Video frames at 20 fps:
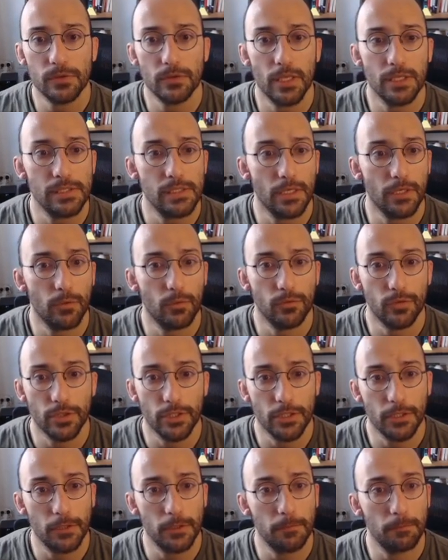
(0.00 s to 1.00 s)
So let's head over
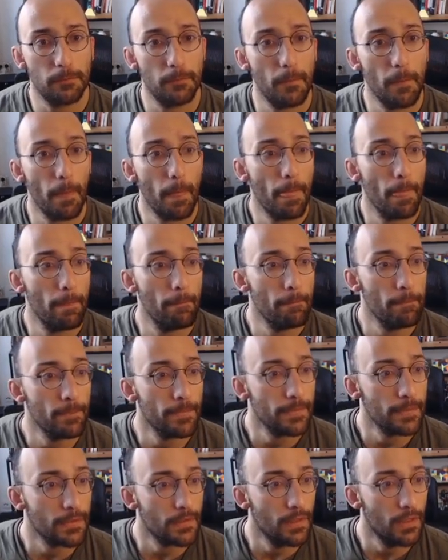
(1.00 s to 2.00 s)
there.
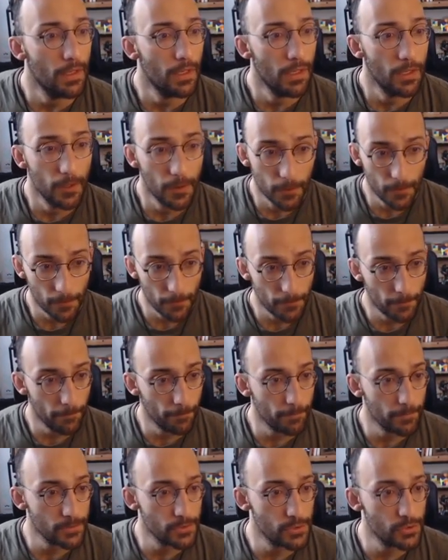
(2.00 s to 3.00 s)

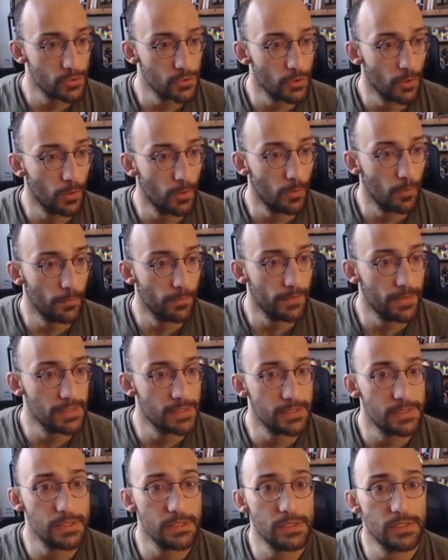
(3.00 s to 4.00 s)
Um, so
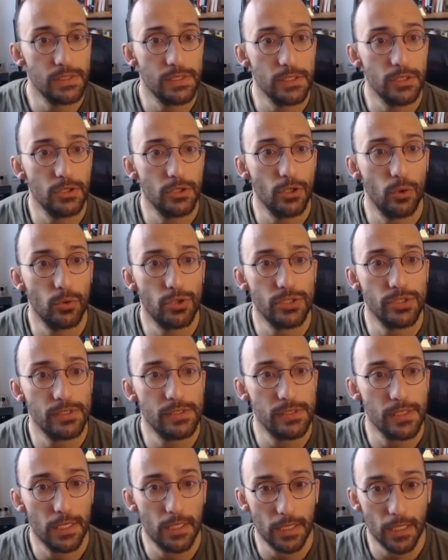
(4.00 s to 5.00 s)
this is the Notion
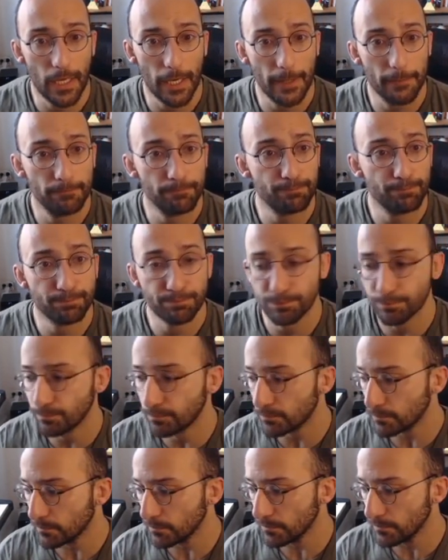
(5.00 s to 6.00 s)
CLI.
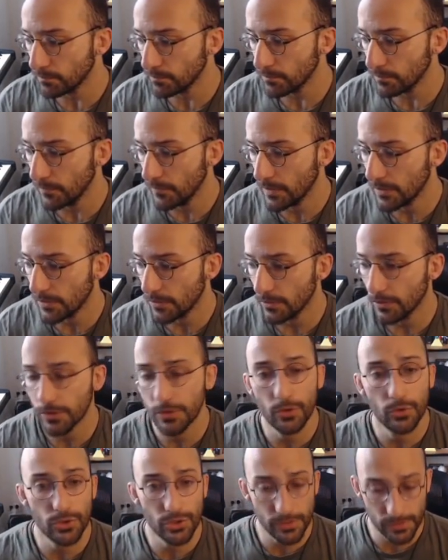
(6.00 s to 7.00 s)
So the
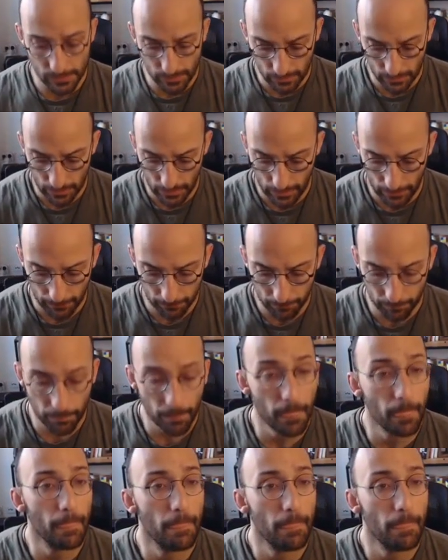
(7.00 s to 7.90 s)
Notion CLI